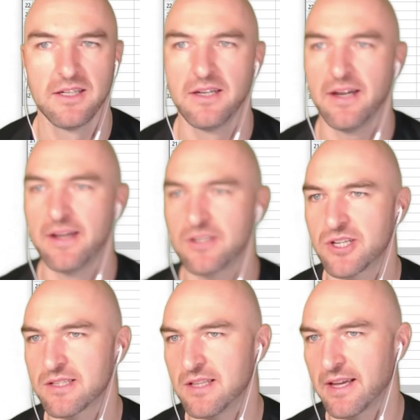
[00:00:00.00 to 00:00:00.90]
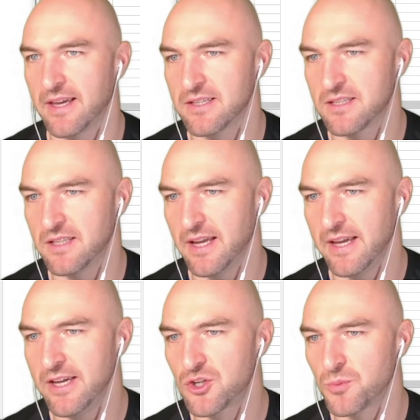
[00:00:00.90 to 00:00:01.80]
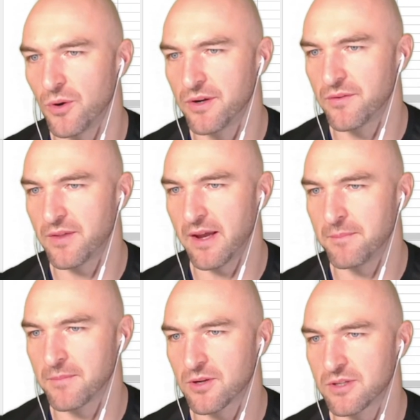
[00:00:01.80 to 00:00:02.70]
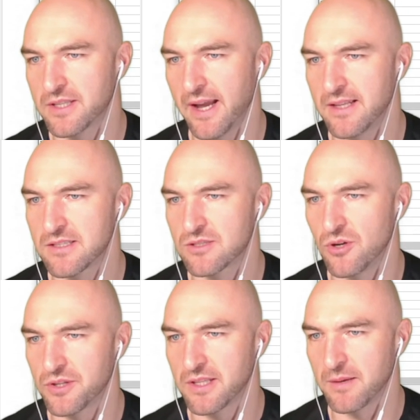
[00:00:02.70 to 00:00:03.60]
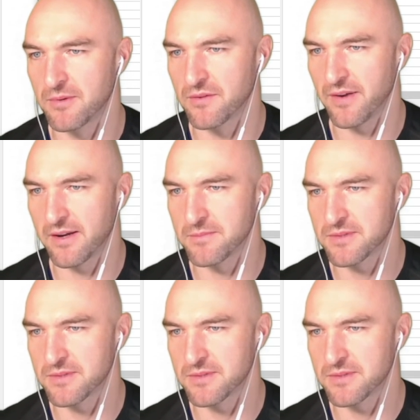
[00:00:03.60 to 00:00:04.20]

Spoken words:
and just like yesterday, each one of them contains a certain number of atoms,